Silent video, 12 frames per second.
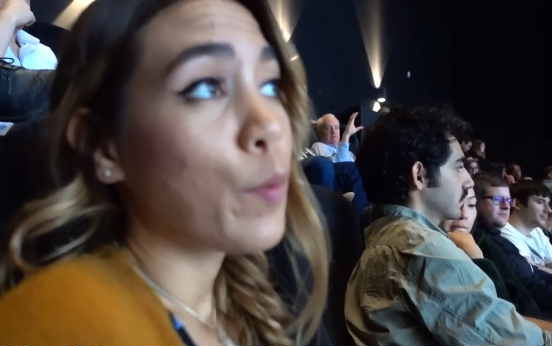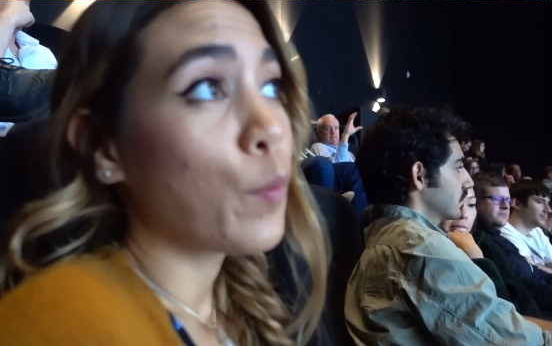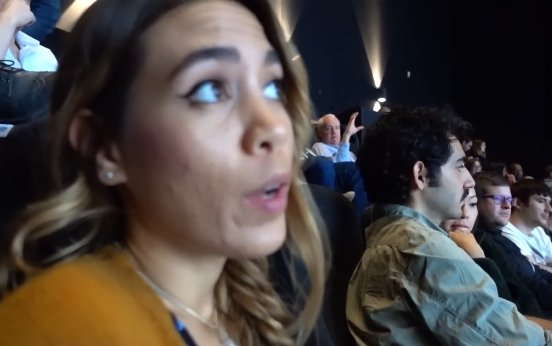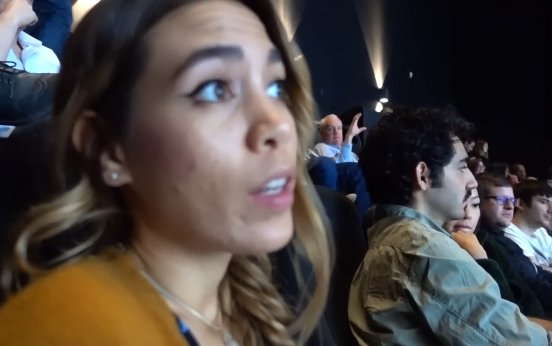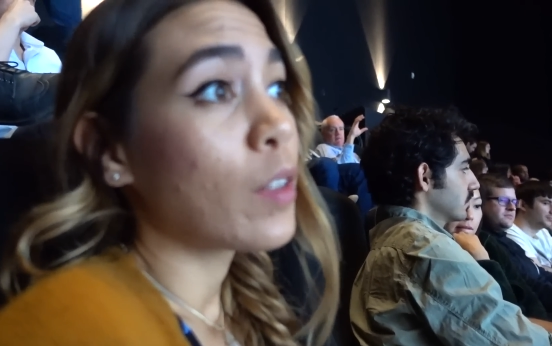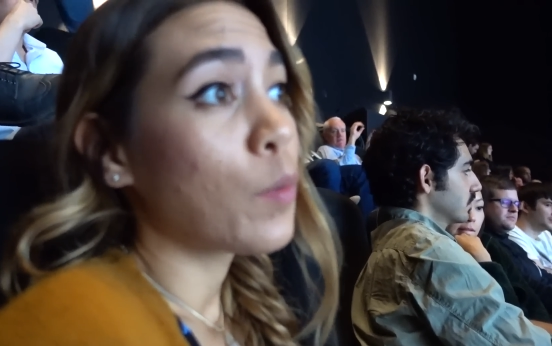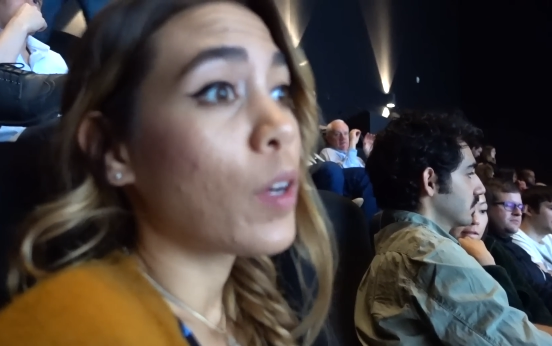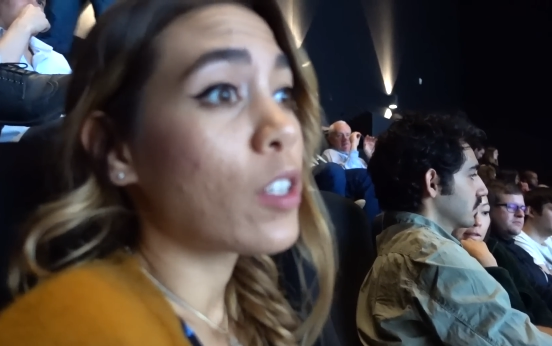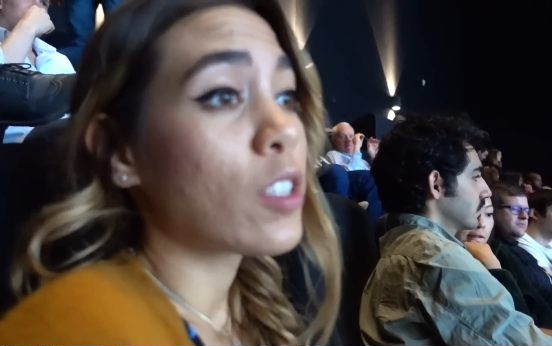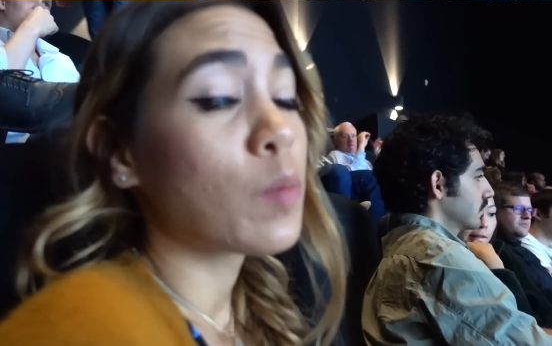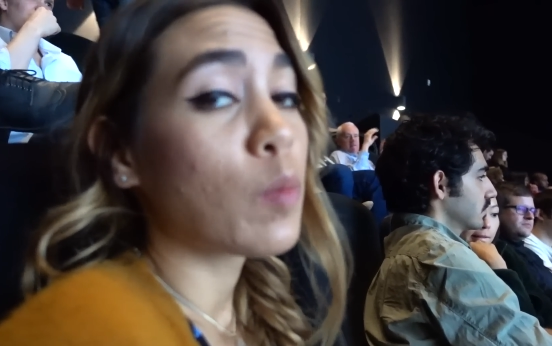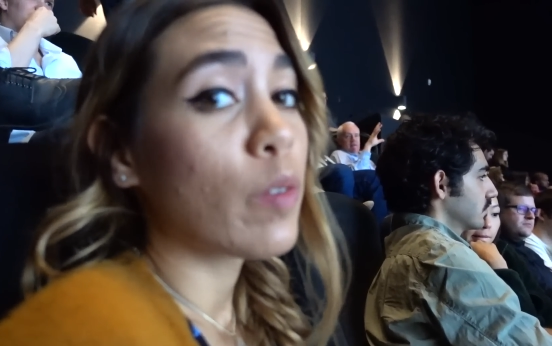Speaker 1: been wanting to watch
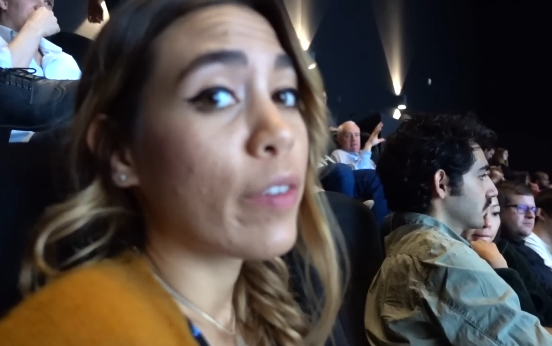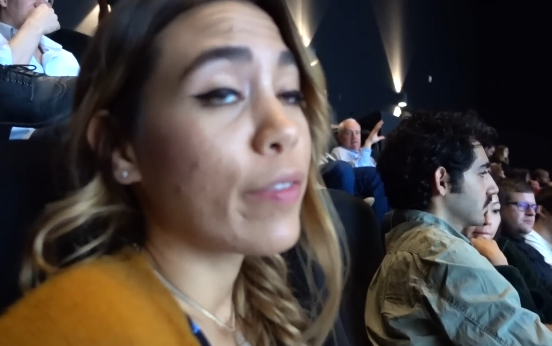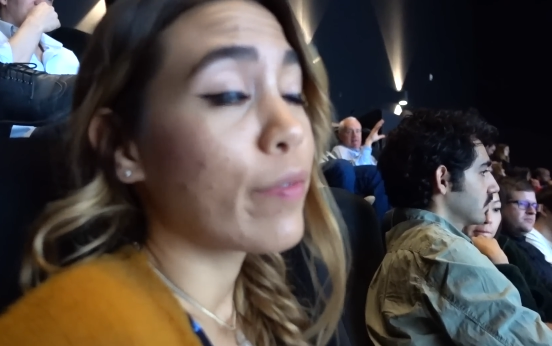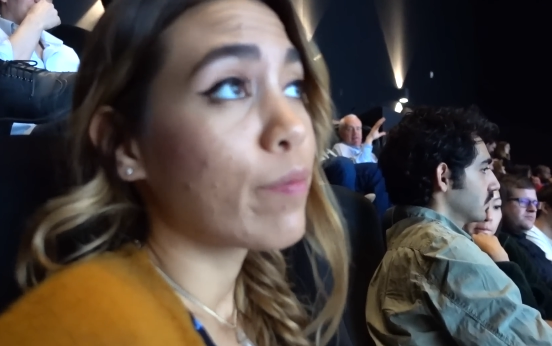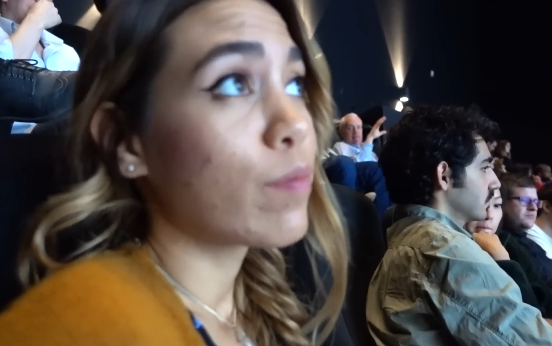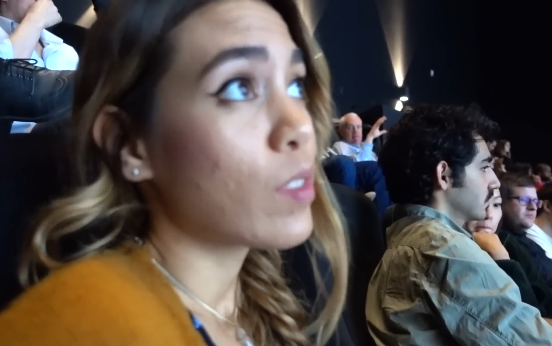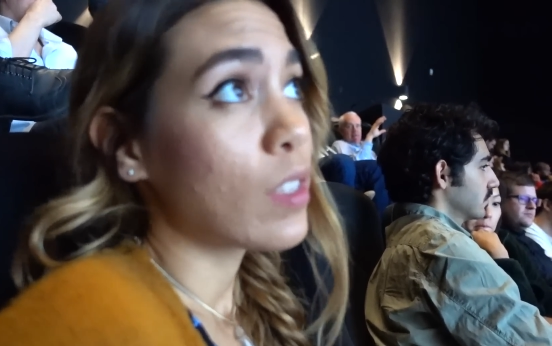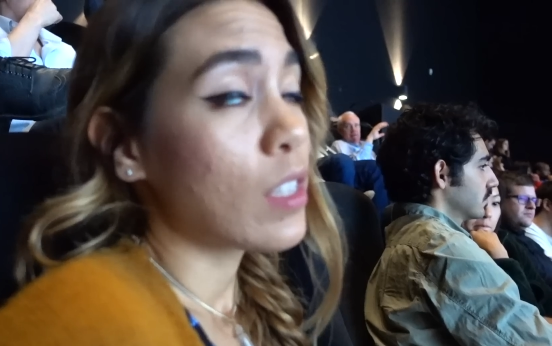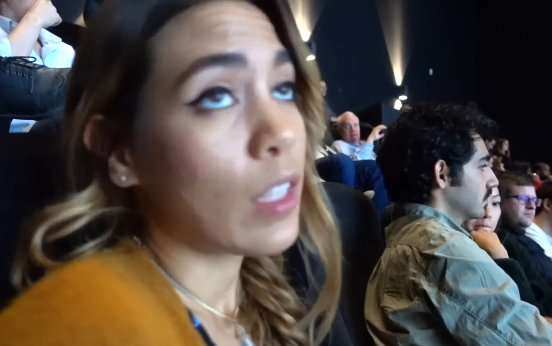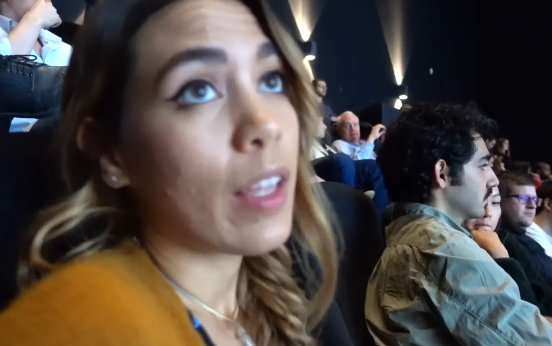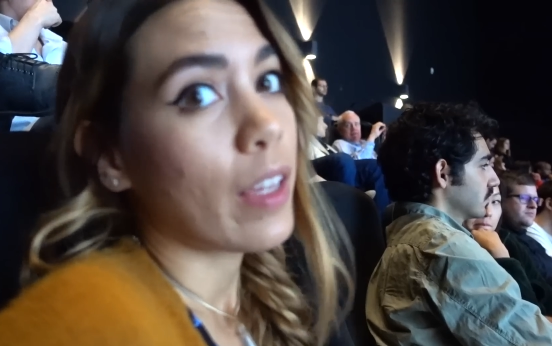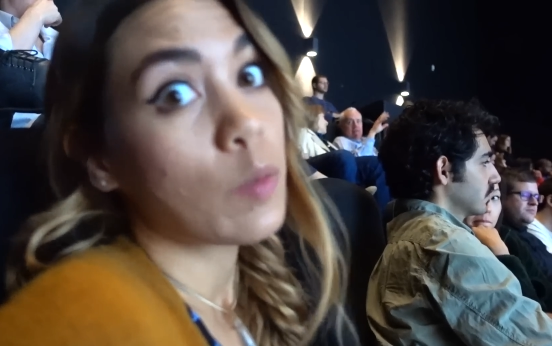this movie since the
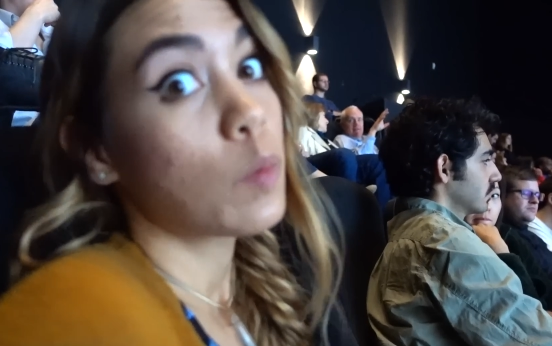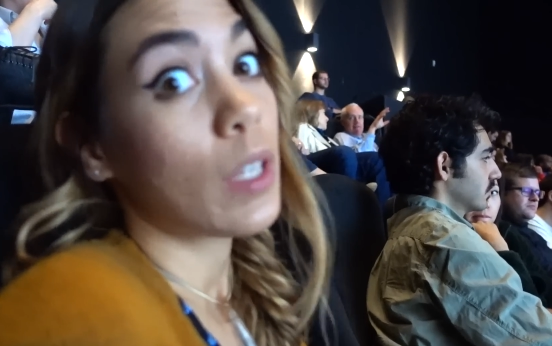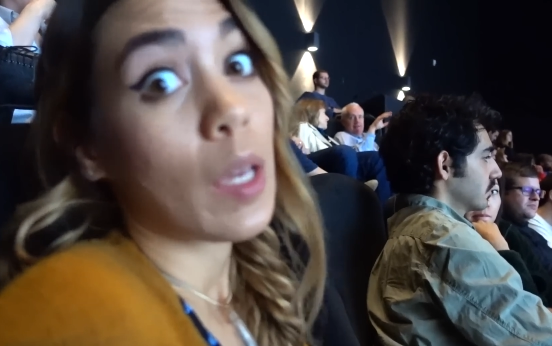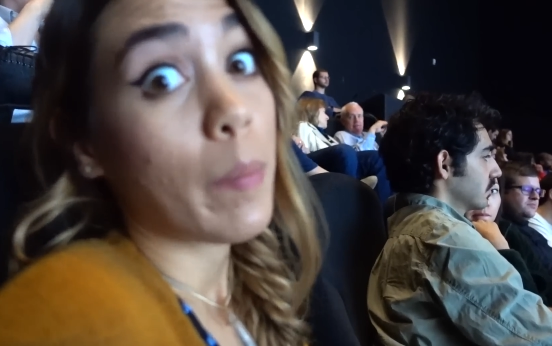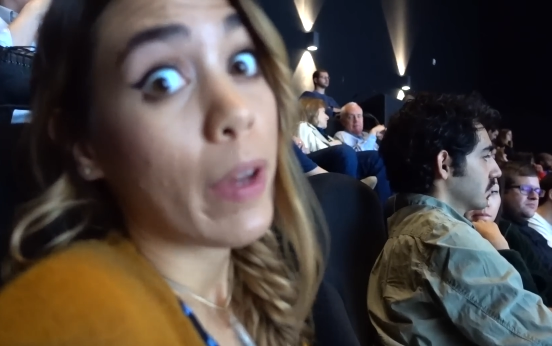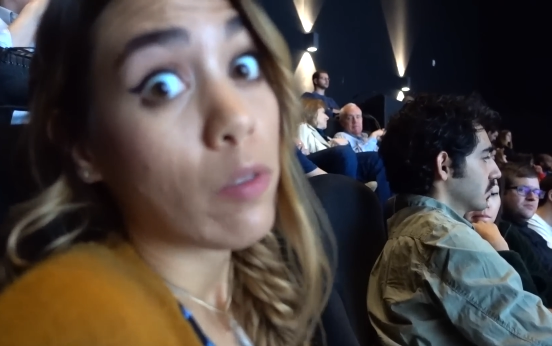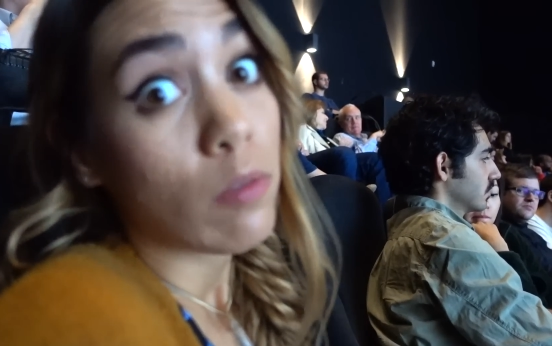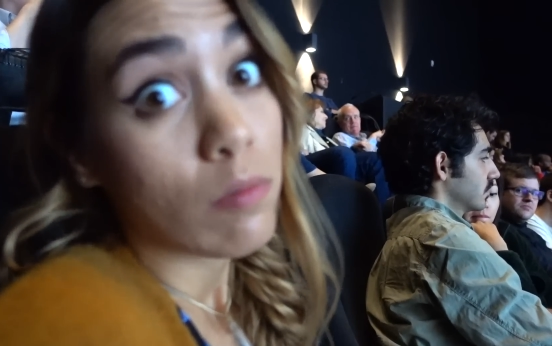last one came out.